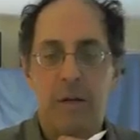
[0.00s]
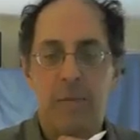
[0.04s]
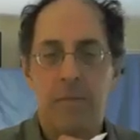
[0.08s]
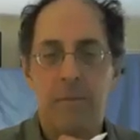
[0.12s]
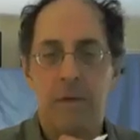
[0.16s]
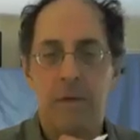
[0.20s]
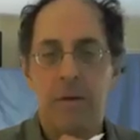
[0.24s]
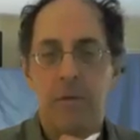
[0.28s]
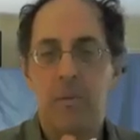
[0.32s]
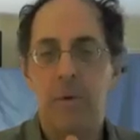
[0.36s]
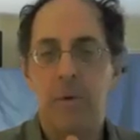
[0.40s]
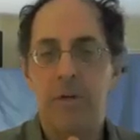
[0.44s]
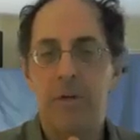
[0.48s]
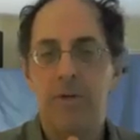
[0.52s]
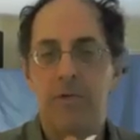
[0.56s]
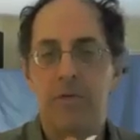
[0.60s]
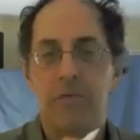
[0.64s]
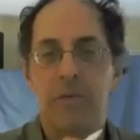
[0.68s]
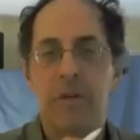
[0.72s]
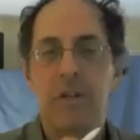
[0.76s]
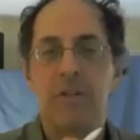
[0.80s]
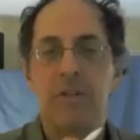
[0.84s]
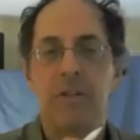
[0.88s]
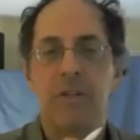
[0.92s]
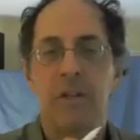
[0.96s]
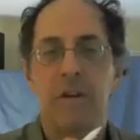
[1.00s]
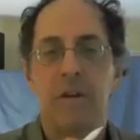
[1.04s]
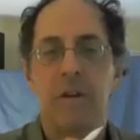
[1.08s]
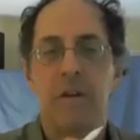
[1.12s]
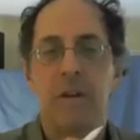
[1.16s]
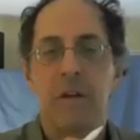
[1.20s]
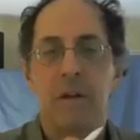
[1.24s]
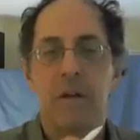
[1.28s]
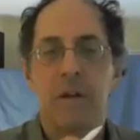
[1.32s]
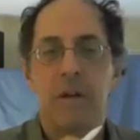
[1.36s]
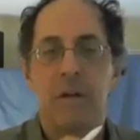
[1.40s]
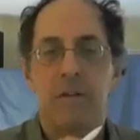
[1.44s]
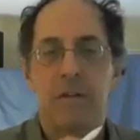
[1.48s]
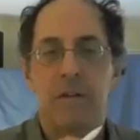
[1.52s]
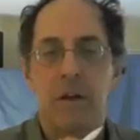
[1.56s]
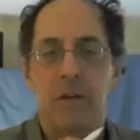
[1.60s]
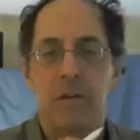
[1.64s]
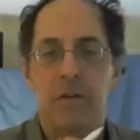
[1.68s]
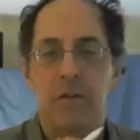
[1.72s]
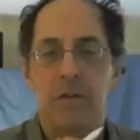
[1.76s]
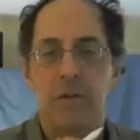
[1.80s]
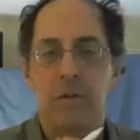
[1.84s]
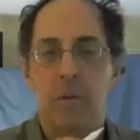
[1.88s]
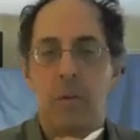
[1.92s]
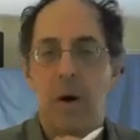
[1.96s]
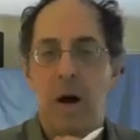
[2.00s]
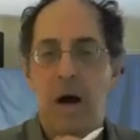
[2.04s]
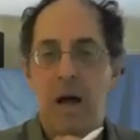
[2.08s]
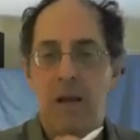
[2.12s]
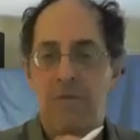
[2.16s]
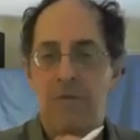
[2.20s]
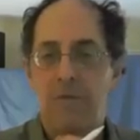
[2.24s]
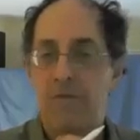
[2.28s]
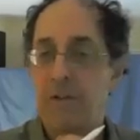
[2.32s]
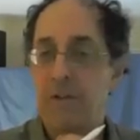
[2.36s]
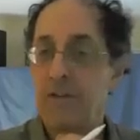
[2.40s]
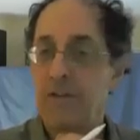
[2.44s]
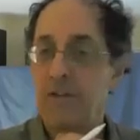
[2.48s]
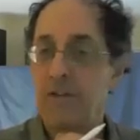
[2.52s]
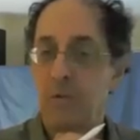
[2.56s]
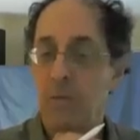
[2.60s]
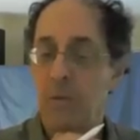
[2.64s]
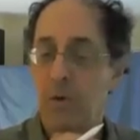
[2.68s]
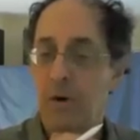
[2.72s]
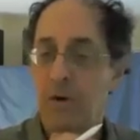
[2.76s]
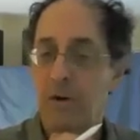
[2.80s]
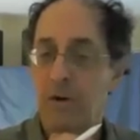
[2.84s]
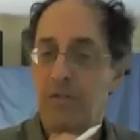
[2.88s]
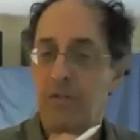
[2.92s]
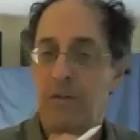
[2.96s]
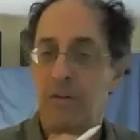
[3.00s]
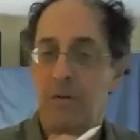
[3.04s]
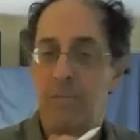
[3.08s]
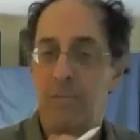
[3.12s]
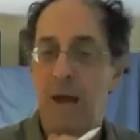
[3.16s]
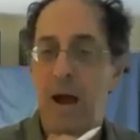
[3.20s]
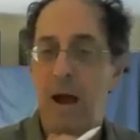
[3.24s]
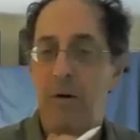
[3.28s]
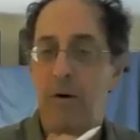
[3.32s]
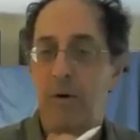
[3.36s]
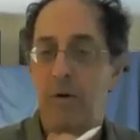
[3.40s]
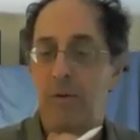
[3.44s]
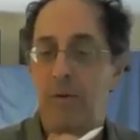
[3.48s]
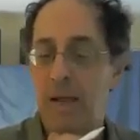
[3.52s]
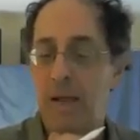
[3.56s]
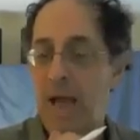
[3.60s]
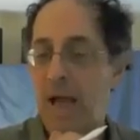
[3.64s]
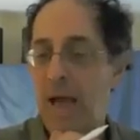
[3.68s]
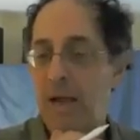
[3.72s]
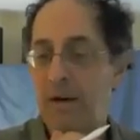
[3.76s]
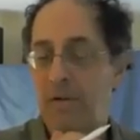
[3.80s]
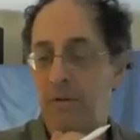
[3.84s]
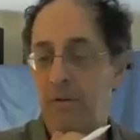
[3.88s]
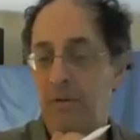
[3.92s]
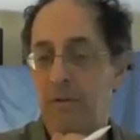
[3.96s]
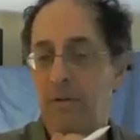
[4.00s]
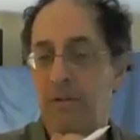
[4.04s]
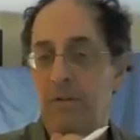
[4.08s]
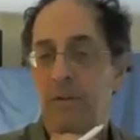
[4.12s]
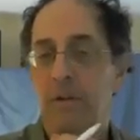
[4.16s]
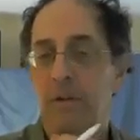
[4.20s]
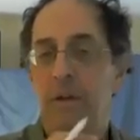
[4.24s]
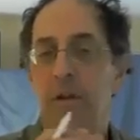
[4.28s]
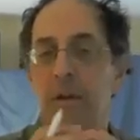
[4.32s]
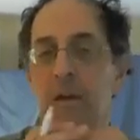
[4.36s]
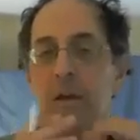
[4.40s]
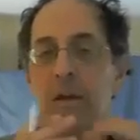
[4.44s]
me which region tells you why fission works to power reactors.